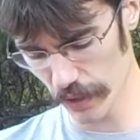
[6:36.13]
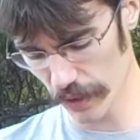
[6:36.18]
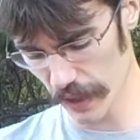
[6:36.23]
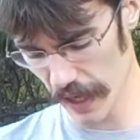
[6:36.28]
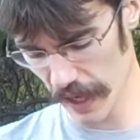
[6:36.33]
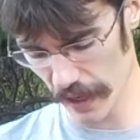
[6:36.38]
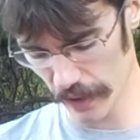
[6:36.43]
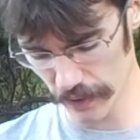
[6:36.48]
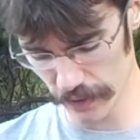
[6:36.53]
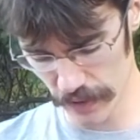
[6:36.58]

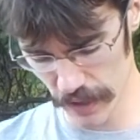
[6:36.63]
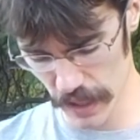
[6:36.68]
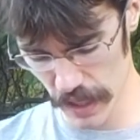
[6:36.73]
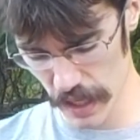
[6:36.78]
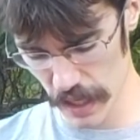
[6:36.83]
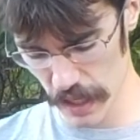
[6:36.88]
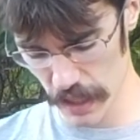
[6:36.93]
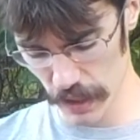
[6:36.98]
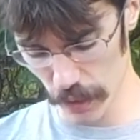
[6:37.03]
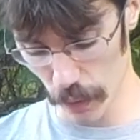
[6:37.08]
down
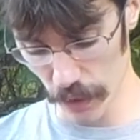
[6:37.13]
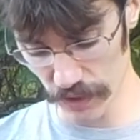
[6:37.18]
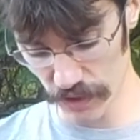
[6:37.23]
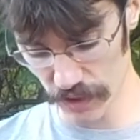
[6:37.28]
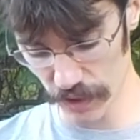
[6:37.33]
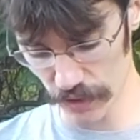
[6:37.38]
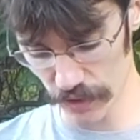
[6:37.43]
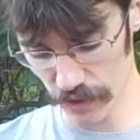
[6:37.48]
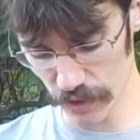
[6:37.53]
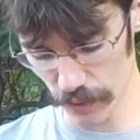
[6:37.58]
while
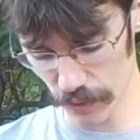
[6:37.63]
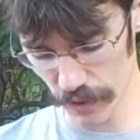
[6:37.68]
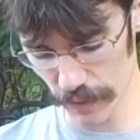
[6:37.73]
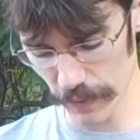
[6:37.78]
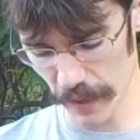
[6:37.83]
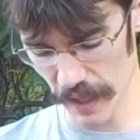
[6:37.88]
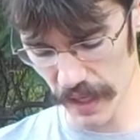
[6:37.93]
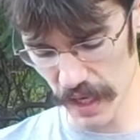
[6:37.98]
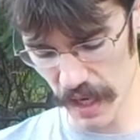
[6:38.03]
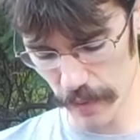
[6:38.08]
still sorting
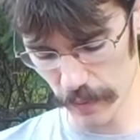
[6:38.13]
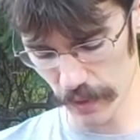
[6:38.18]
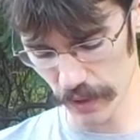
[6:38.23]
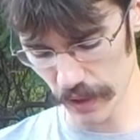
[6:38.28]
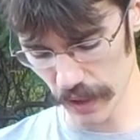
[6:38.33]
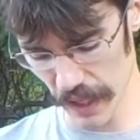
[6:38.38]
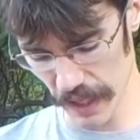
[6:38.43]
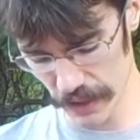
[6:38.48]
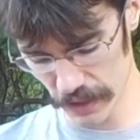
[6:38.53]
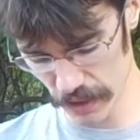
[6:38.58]
by
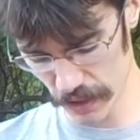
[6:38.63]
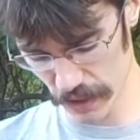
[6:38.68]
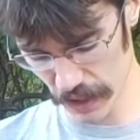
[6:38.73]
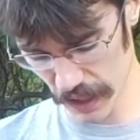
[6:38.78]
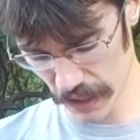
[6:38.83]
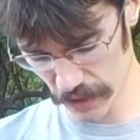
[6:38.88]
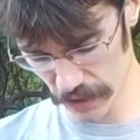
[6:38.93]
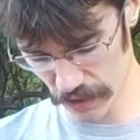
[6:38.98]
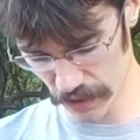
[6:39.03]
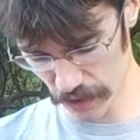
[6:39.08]
number and just
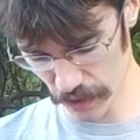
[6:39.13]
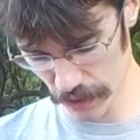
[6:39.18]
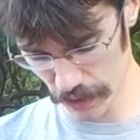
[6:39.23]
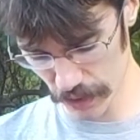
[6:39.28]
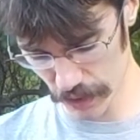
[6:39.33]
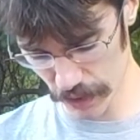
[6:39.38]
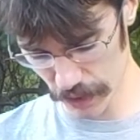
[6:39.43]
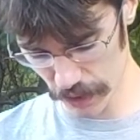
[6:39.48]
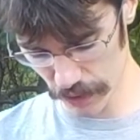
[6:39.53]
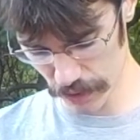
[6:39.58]
kind of start
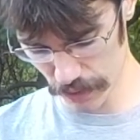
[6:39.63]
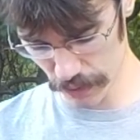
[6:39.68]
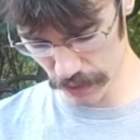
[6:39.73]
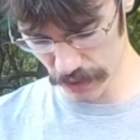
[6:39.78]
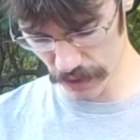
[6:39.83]
looking through the